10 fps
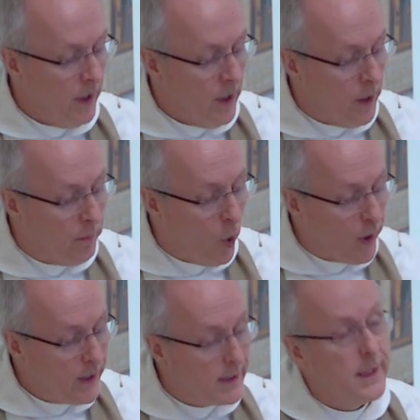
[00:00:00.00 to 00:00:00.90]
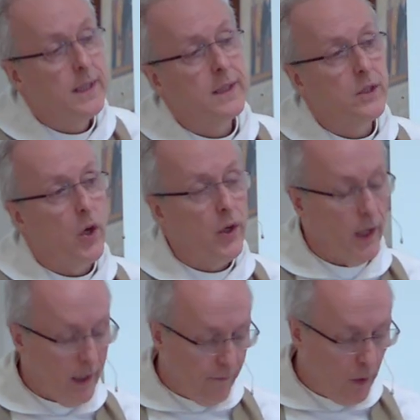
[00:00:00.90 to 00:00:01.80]
the board insists on a
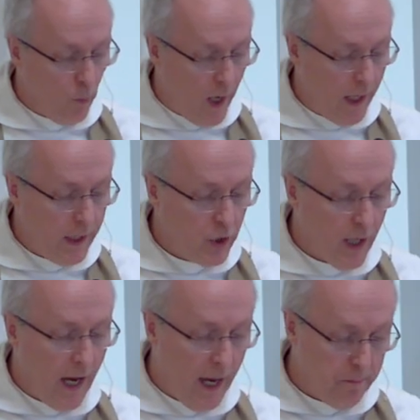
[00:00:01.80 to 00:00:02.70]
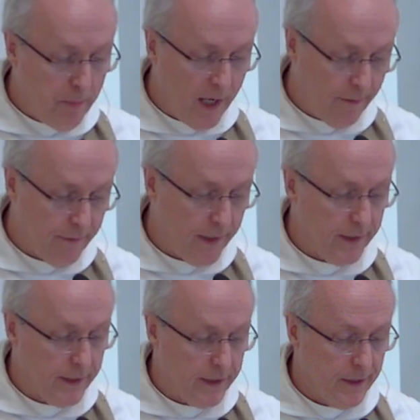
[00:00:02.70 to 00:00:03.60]
living wage and
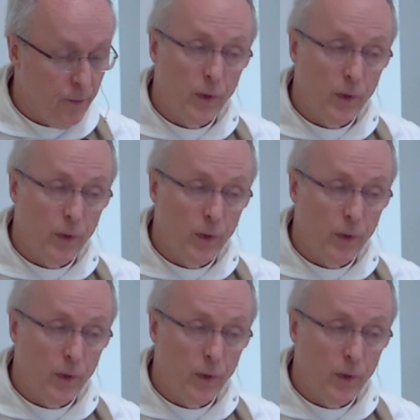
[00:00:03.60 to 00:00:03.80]
benefits.